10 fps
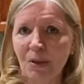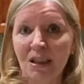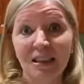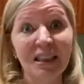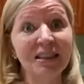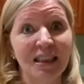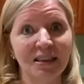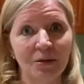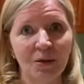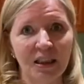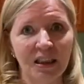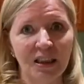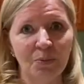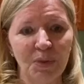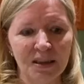And they tasted really
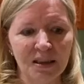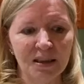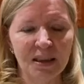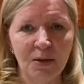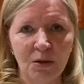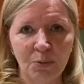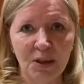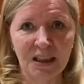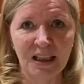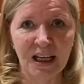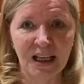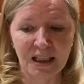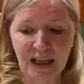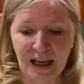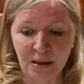good, but they were pretty high in
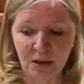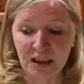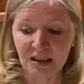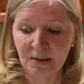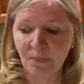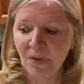calories.